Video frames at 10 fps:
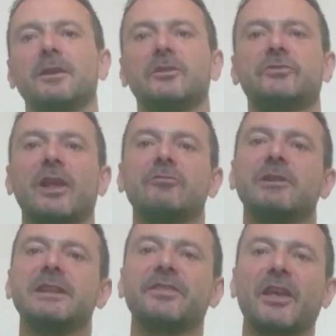
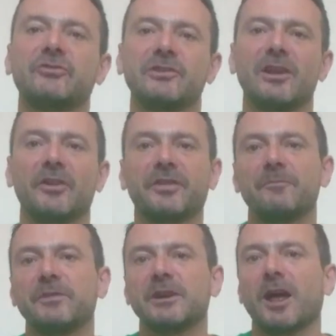Generally, a session lasts
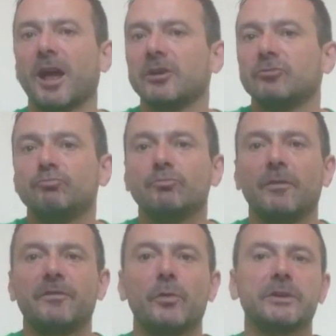something like
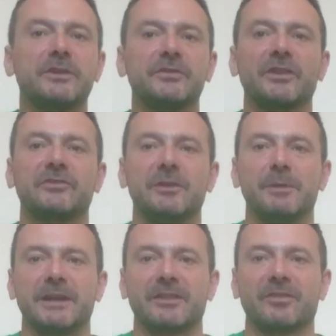40 to 60
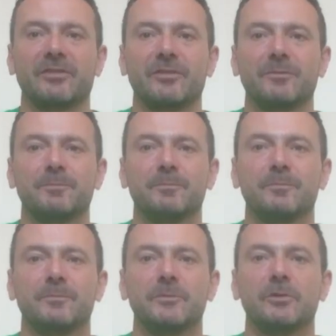minutes,
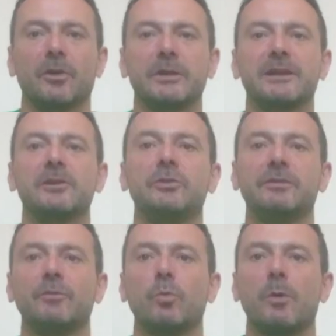including
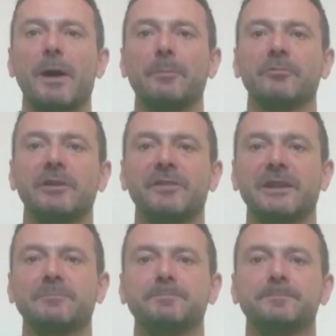the warm-up
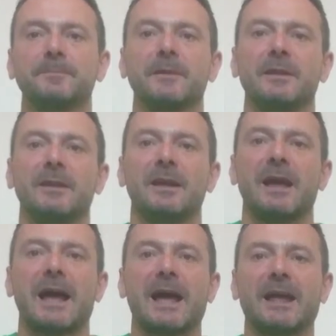breathing.
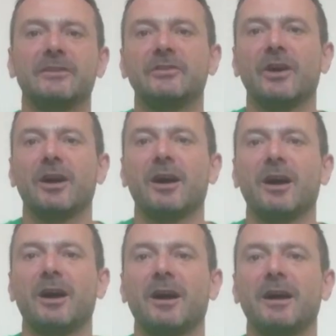And
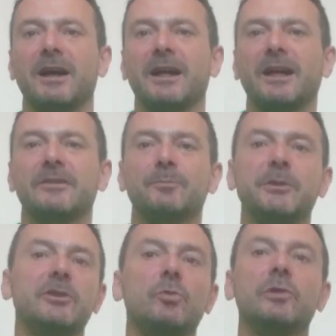but
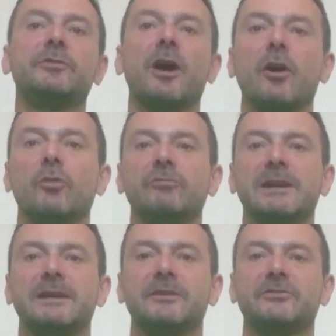you will know,
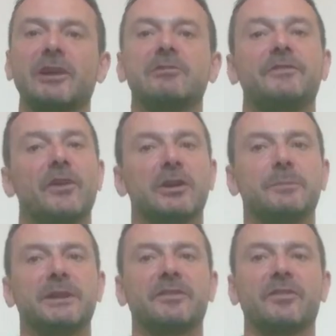really, generally 30
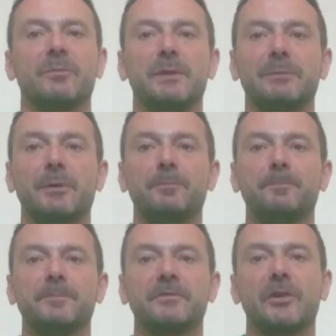minutes is a minimum,
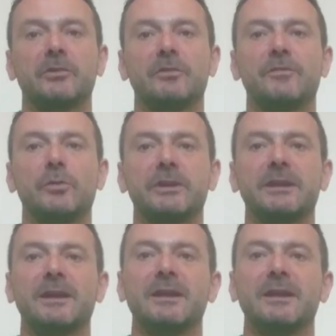30 or 40,